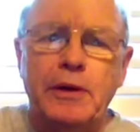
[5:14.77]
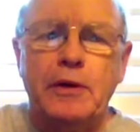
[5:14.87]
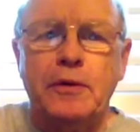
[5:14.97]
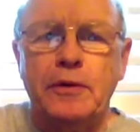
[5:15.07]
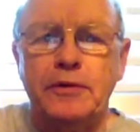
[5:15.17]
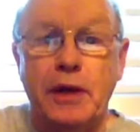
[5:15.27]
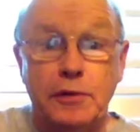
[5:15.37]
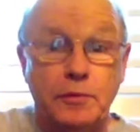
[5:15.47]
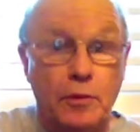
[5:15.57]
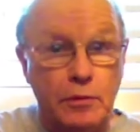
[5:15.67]
of course,
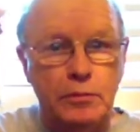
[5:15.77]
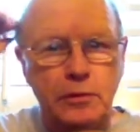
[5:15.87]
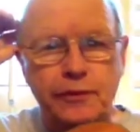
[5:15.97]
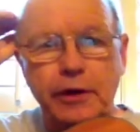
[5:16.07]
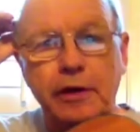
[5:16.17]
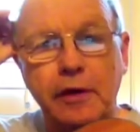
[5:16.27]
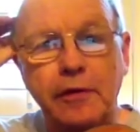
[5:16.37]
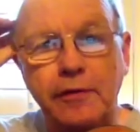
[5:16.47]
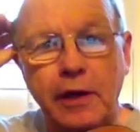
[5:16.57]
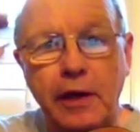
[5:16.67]
sounds more
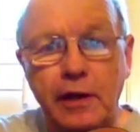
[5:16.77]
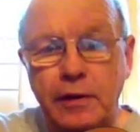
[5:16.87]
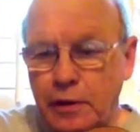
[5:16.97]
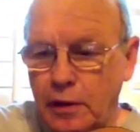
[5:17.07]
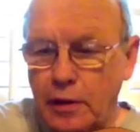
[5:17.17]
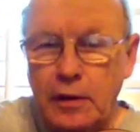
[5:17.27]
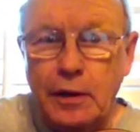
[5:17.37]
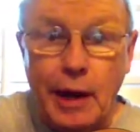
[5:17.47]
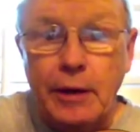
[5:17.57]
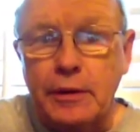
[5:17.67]
definitive and
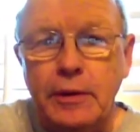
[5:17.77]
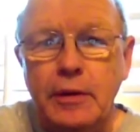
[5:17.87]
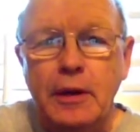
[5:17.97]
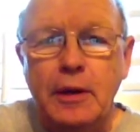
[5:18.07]
louder